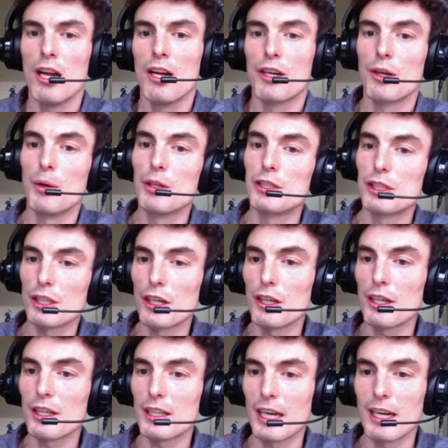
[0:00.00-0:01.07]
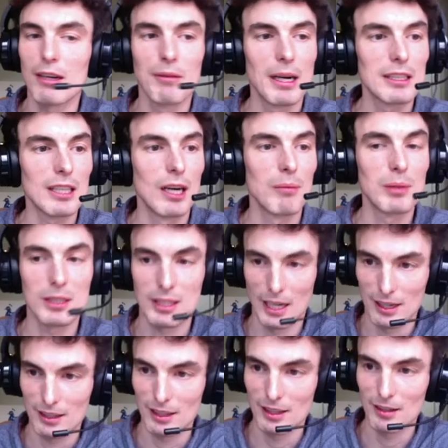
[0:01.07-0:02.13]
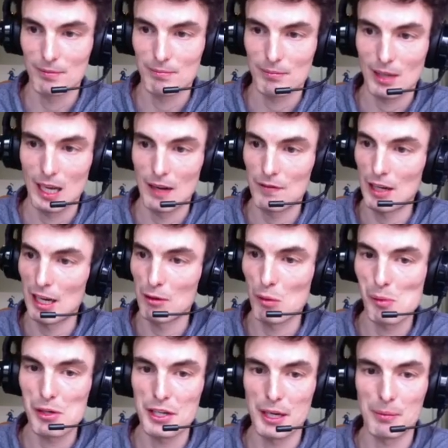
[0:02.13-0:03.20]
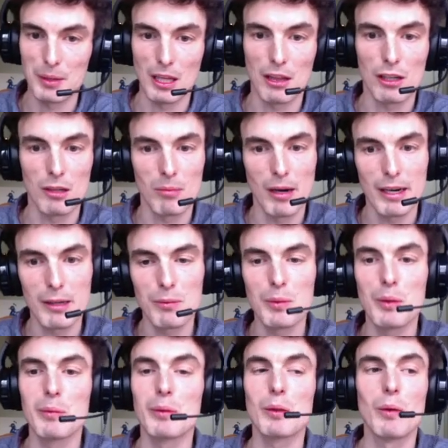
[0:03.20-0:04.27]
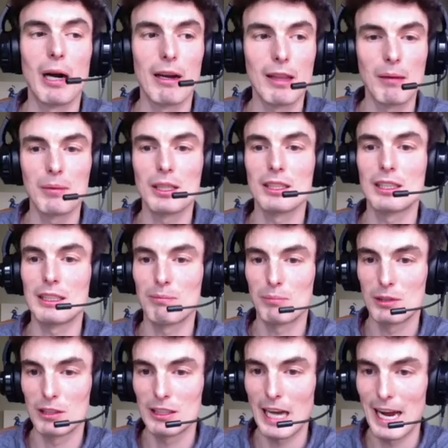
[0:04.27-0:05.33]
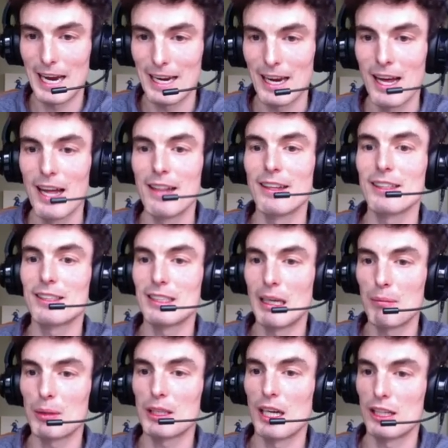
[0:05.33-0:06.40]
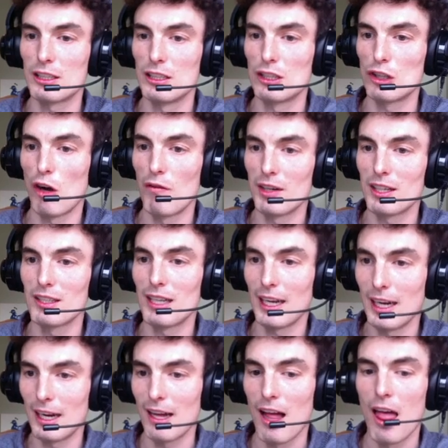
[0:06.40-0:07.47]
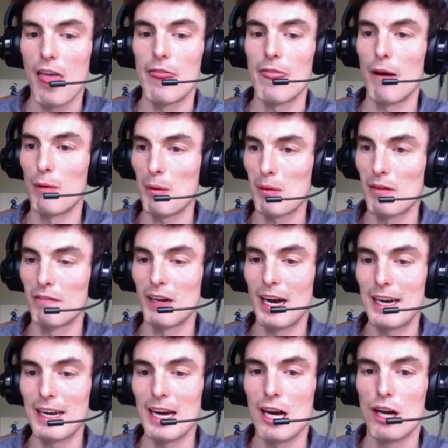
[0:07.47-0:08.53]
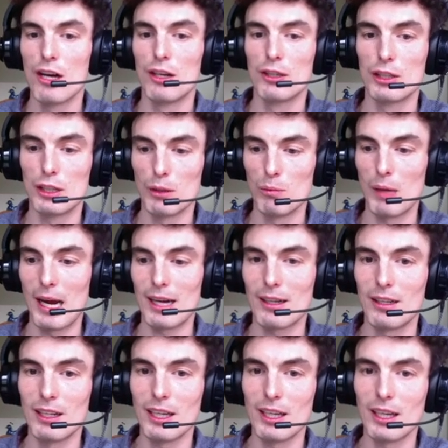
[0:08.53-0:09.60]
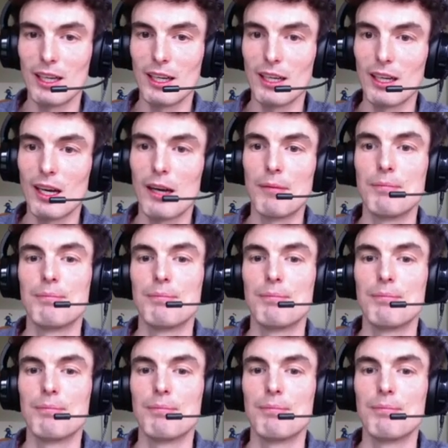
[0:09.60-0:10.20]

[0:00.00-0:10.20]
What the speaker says: To ensure your data rights are protected, if data will be shared with a third party, we require them to retain the same protections over your data that we provide directly.